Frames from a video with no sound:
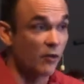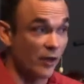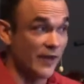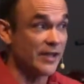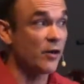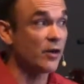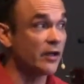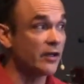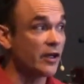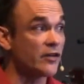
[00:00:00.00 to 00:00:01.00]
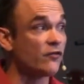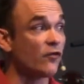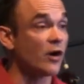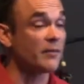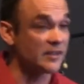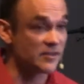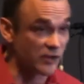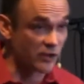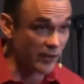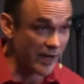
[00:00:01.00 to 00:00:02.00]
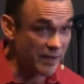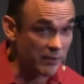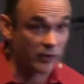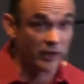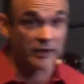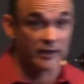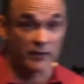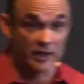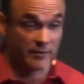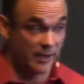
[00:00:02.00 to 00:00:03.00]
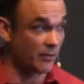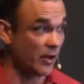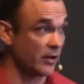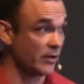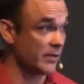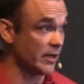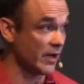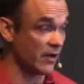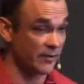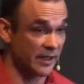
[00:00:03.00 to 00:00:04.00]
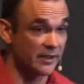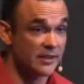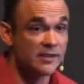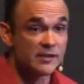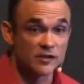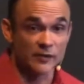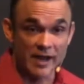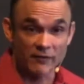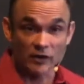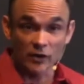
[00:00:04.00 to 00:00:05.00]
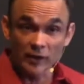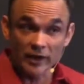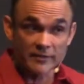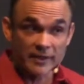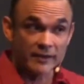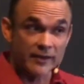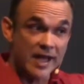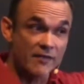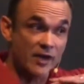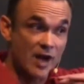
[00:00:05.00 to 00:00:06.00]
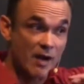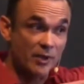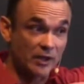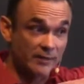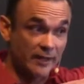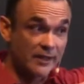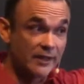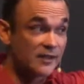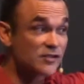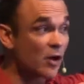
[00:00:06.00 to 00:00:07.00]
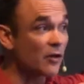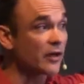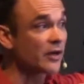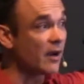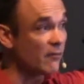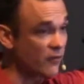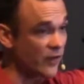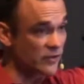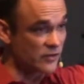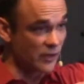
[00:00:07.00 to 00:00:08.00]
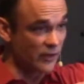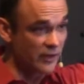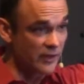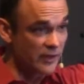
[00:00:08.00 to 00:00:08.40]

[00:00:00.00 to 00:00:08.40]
Well, if I don't conform in a certain way, people aren't going to want to be a part or be around me. So we have a lower limit and we have an upper limit. It's called our comfort zone.